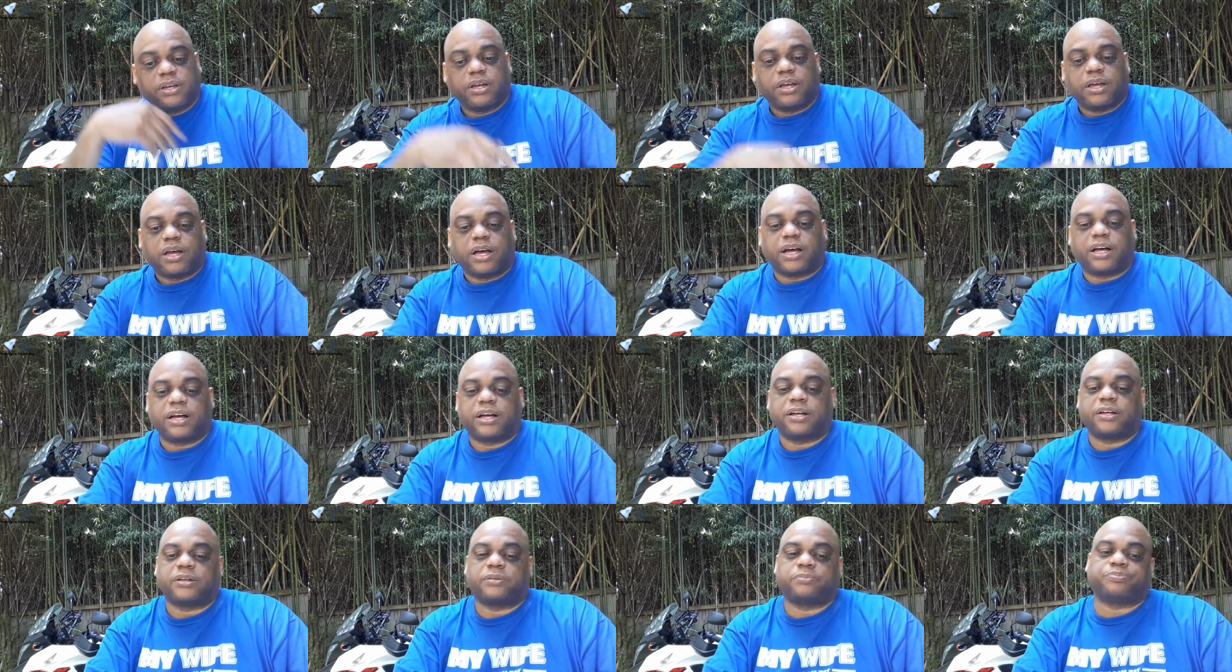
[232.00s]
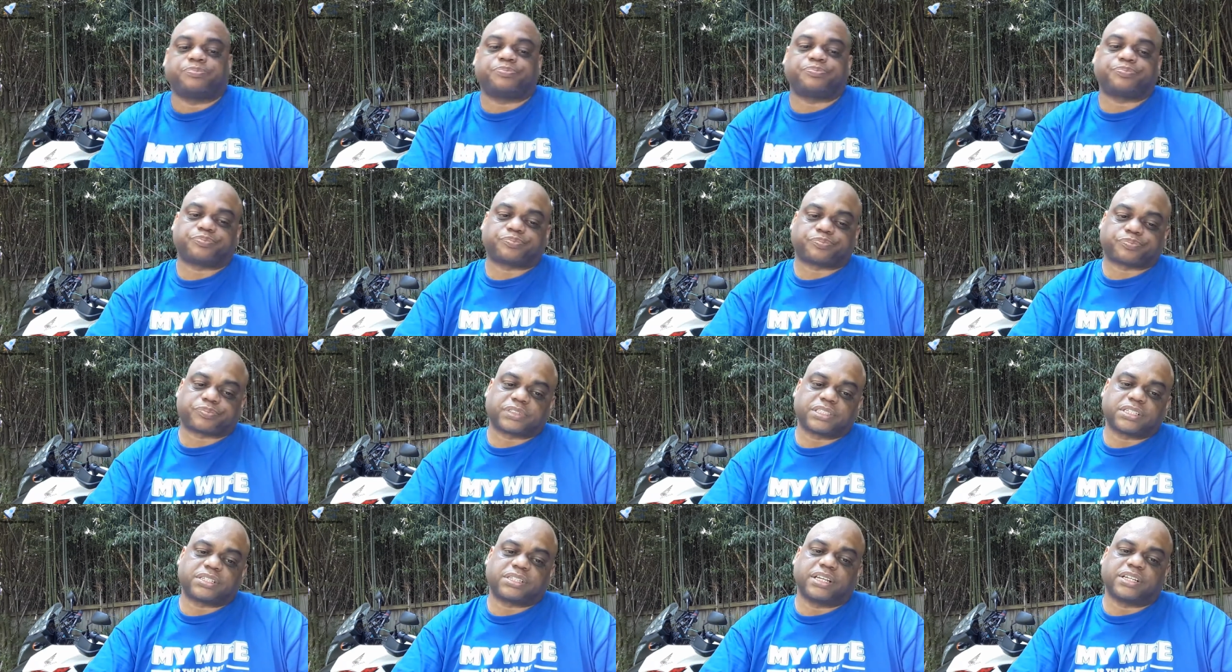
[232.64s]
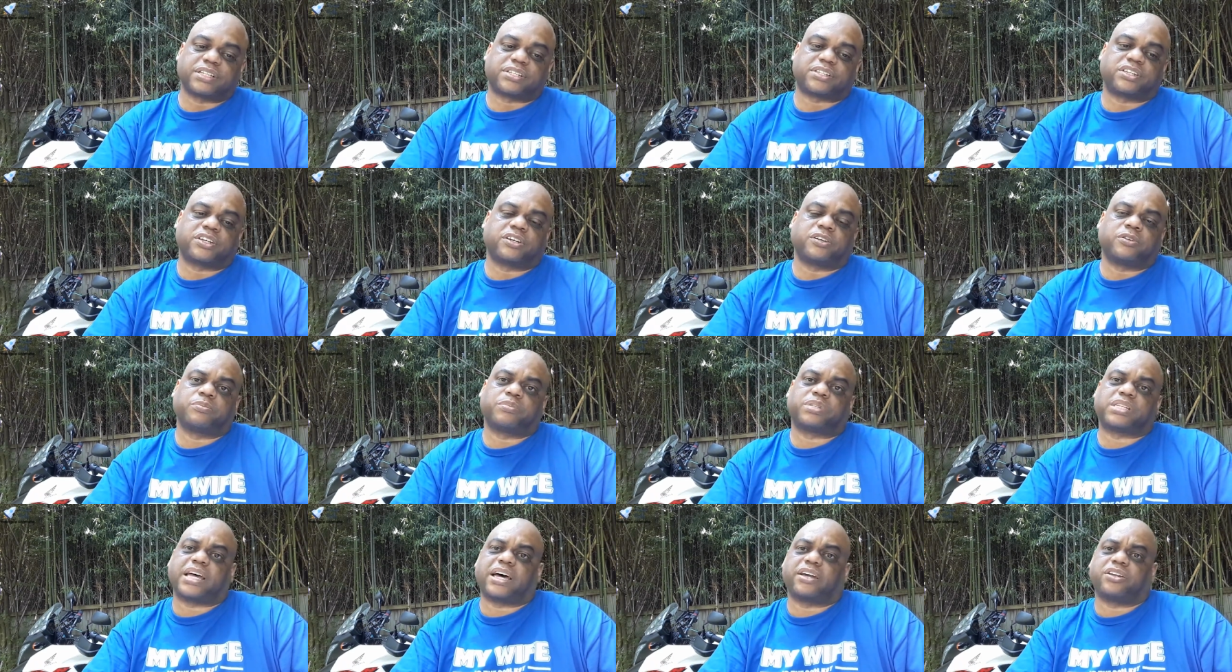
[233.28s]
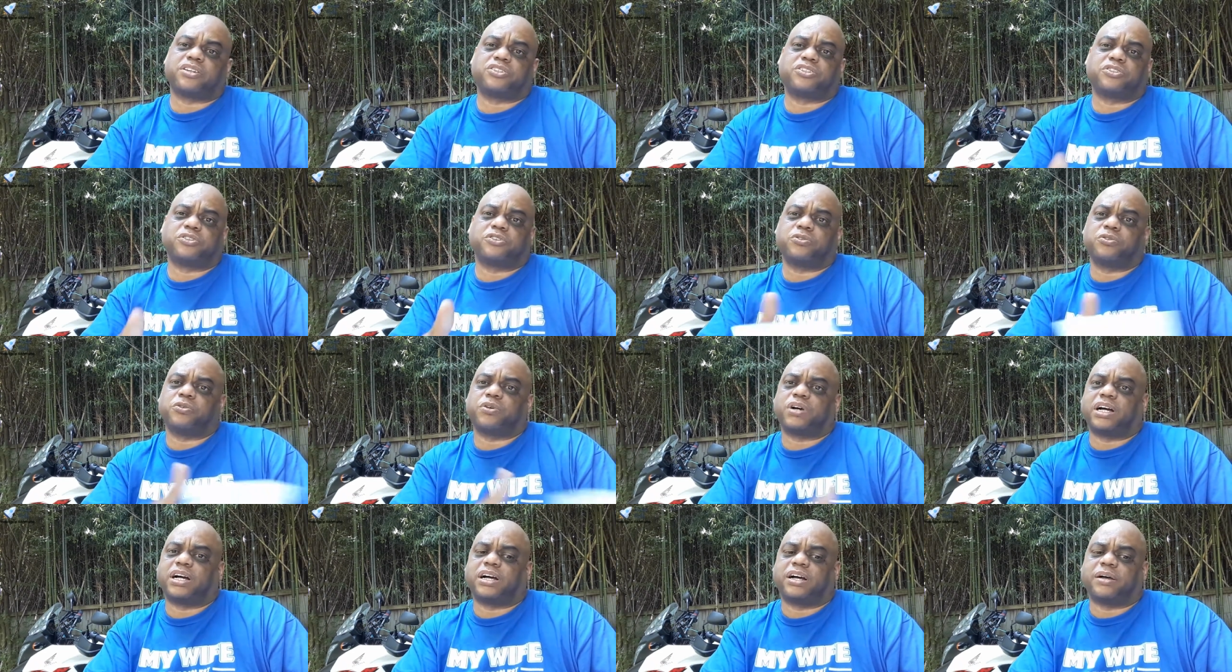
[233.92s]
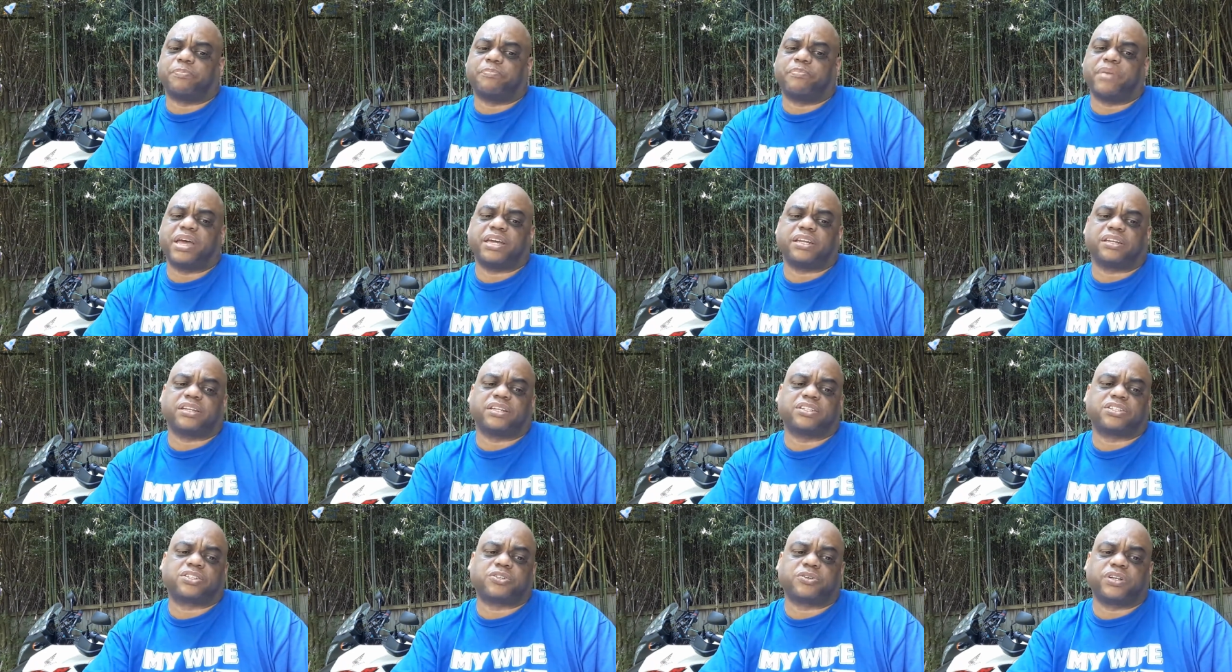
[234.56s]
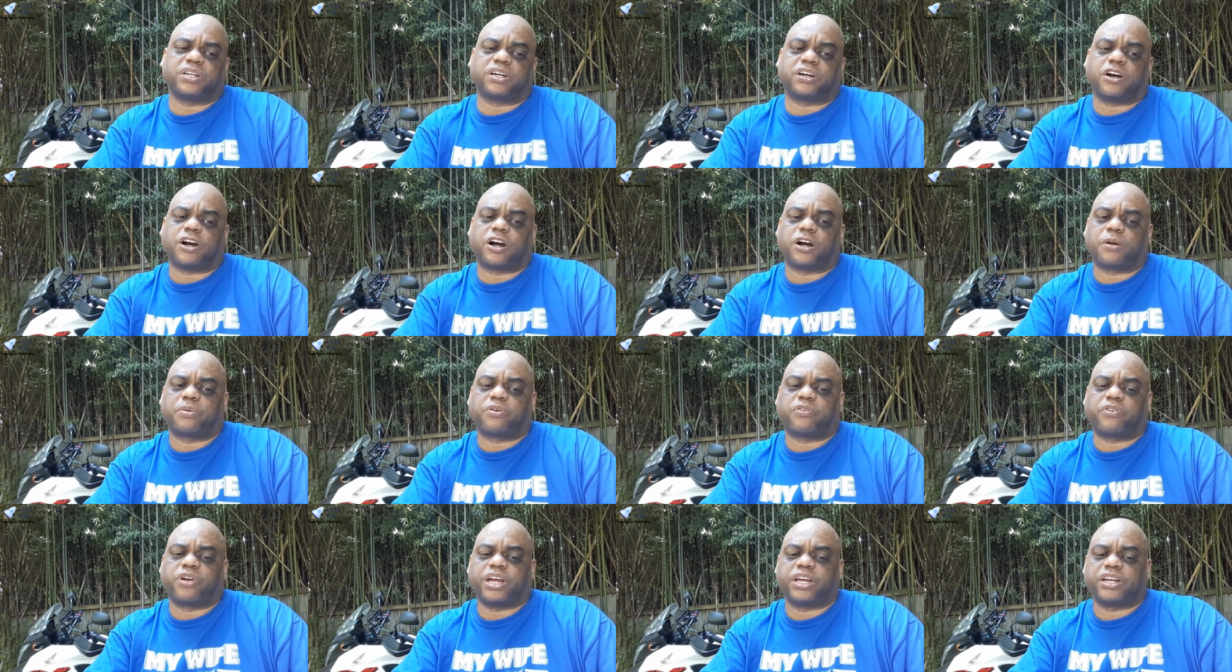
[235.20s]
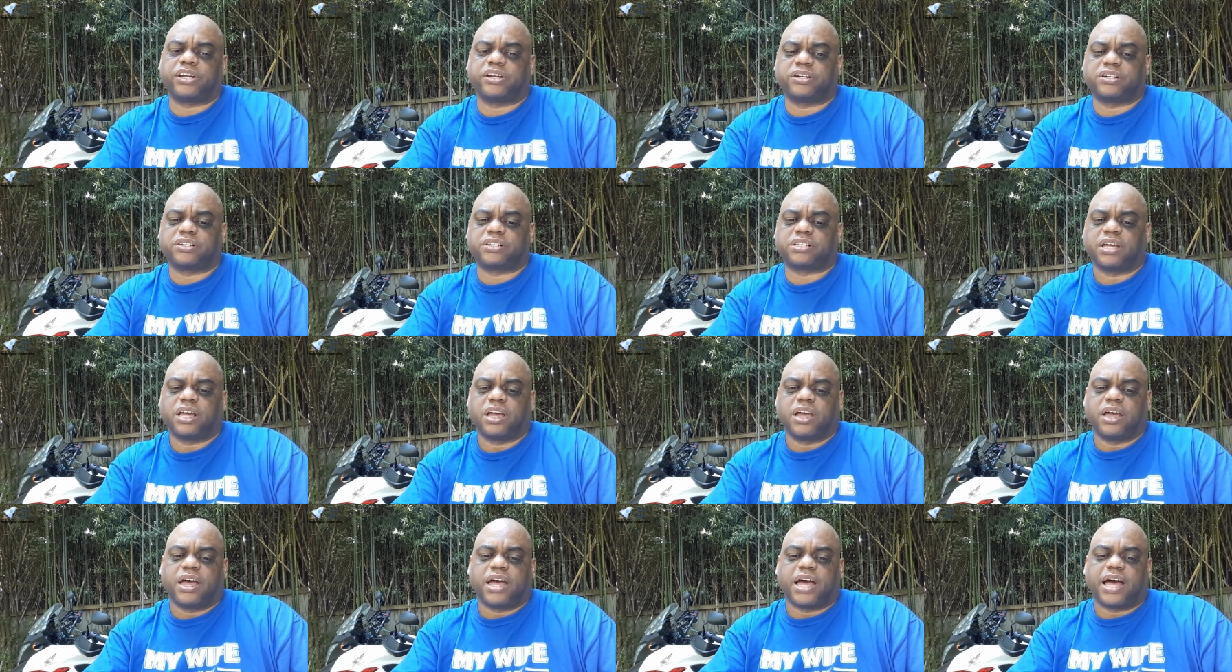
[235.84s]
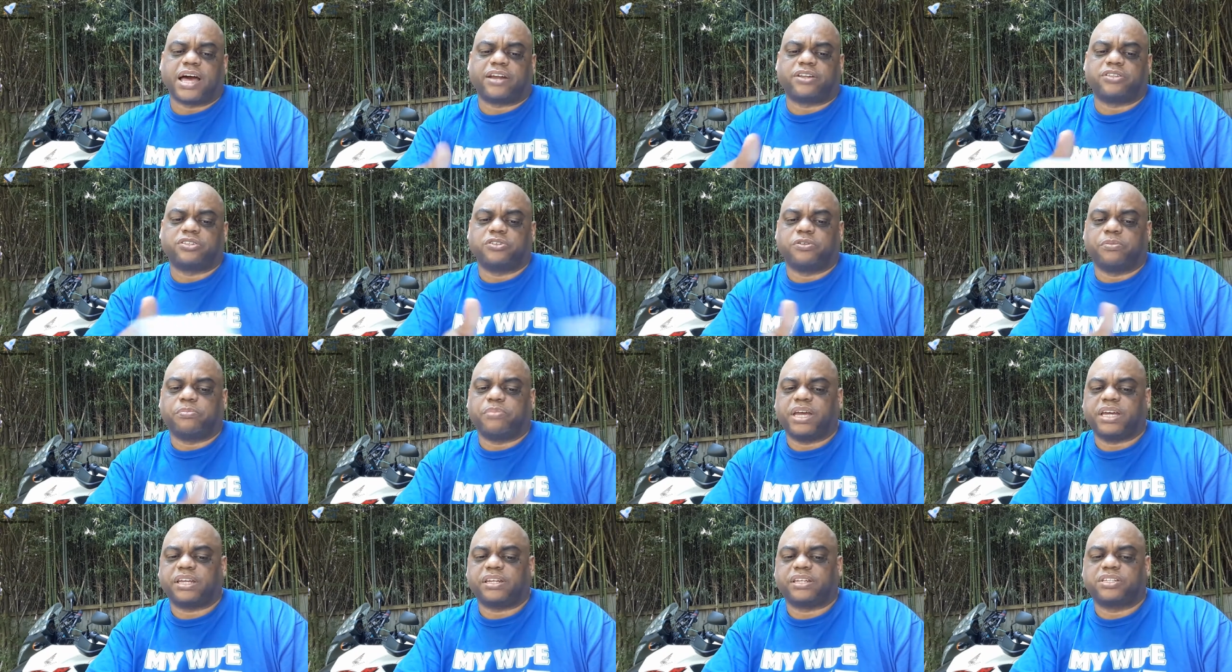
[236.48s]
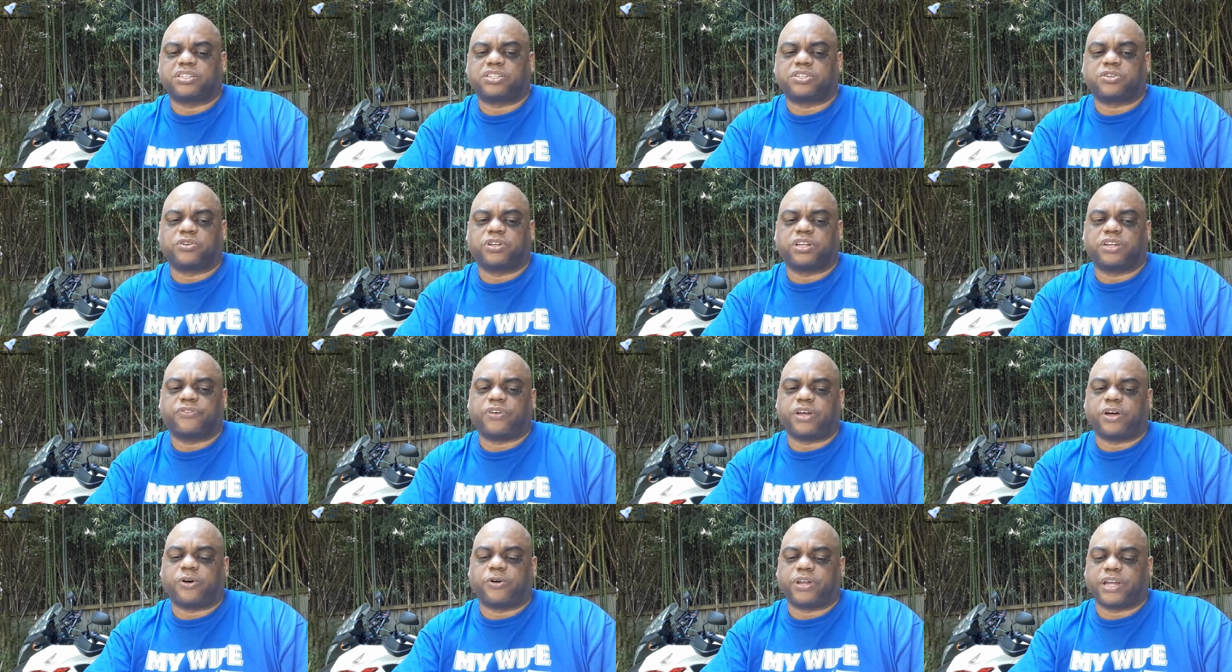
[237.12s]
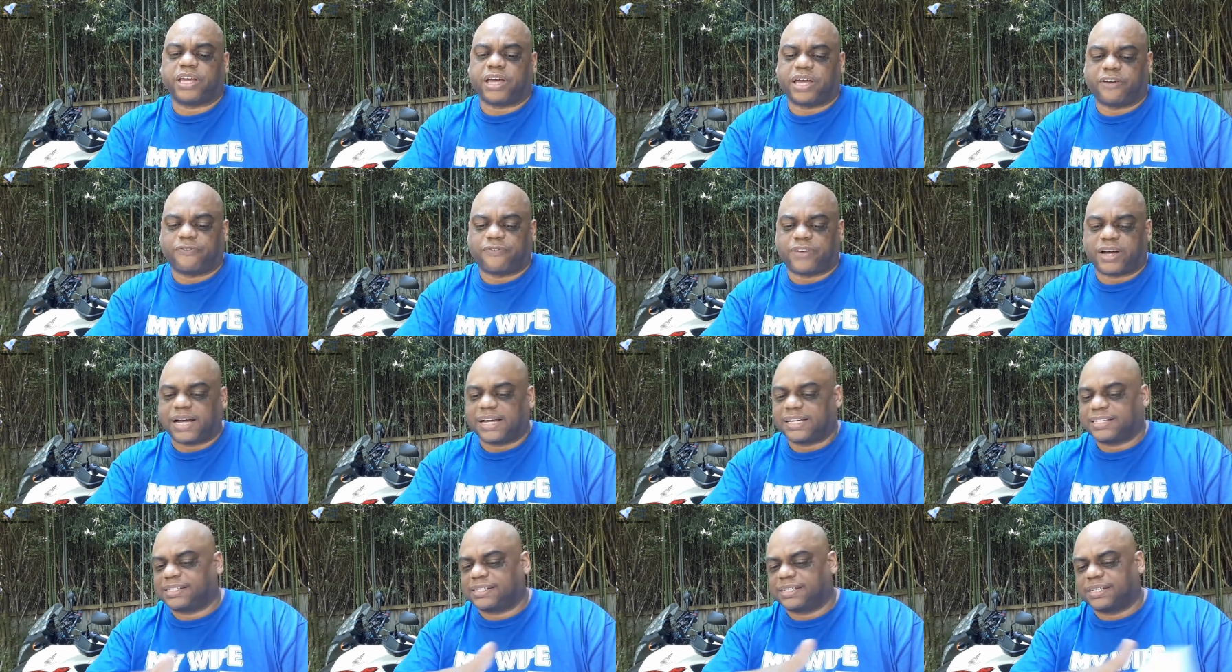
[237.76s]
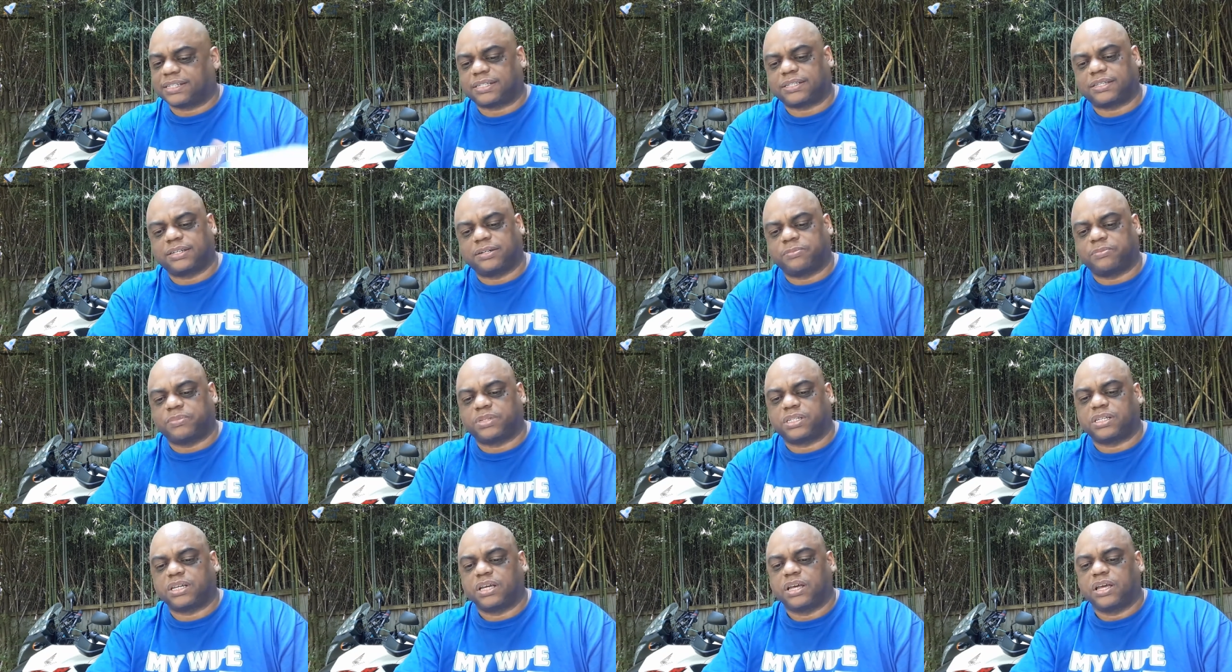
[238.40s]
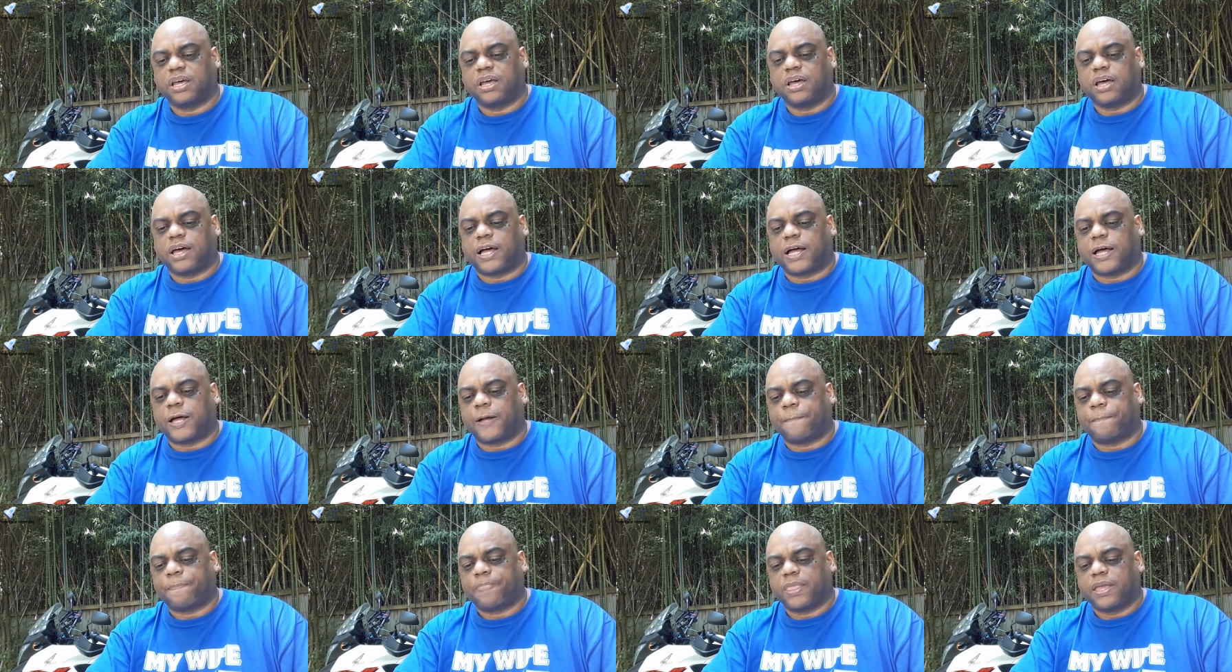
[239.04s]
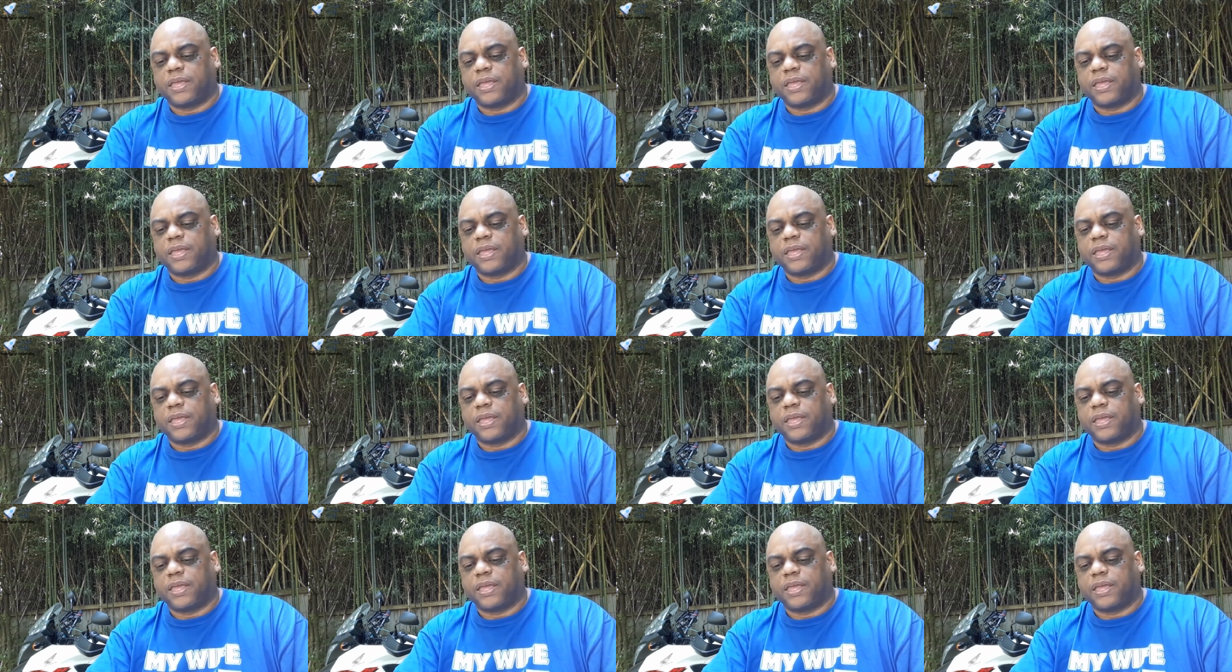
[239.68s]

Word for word: um, systems, how to do um, maintenance on the carburetors, how to do maintenance on the, on the FI systems, um,